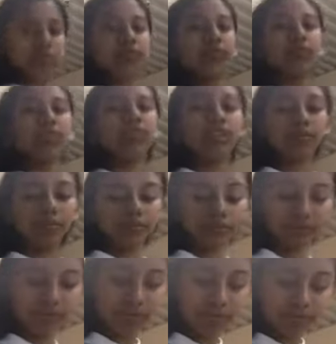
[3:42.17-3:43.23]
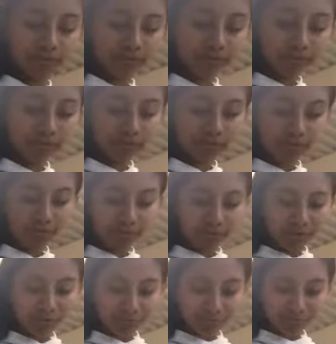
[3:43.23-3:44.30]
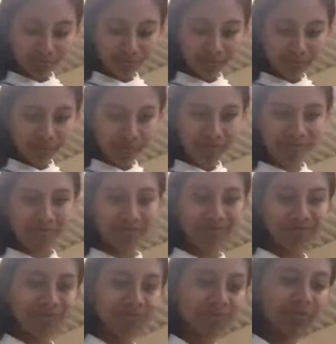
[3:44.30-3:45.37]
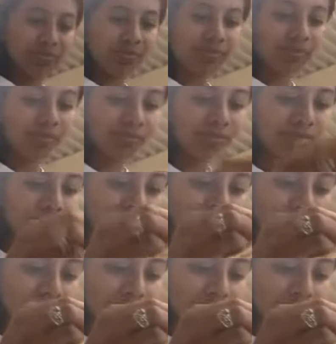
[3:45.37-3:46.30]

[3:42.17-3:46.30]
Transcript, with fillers: Yeah. There you go. So then you take your slide and then you take